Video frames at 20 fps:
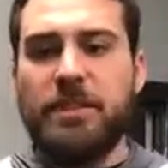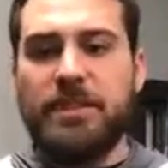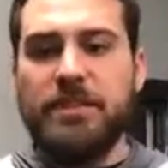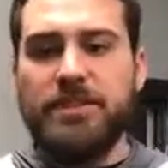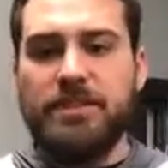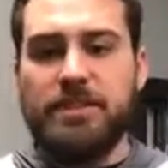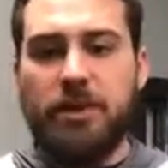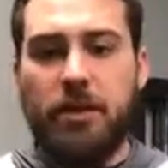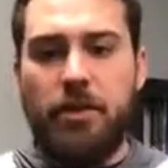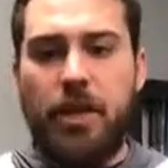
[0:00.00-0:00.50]

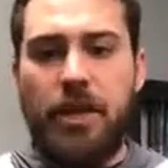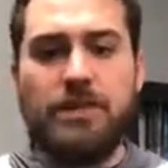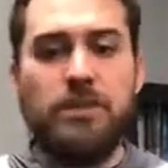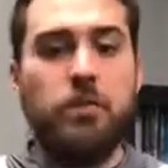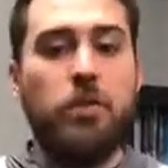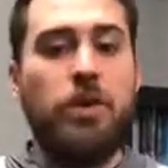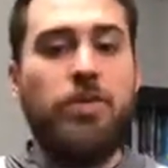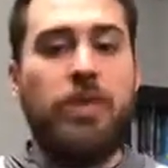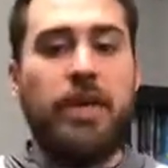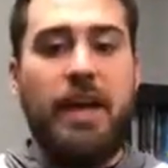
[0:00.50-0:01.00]
So that's
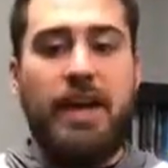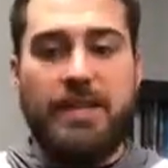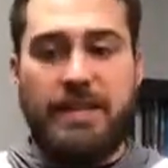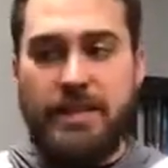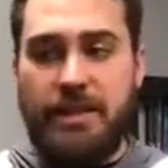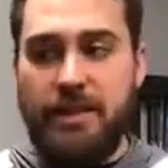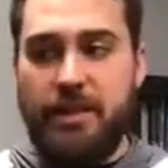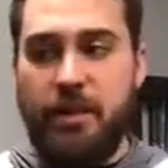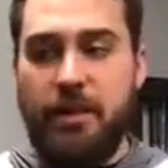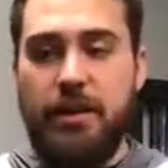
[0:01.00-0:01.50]
what the
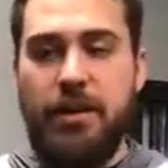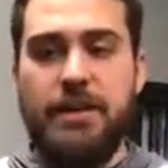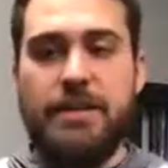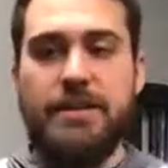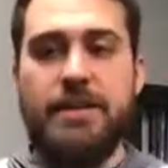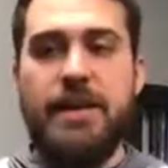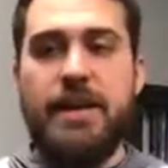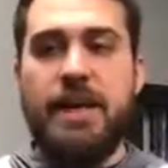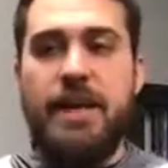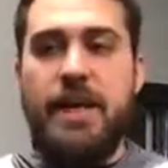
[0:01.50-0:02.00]
ATNR is.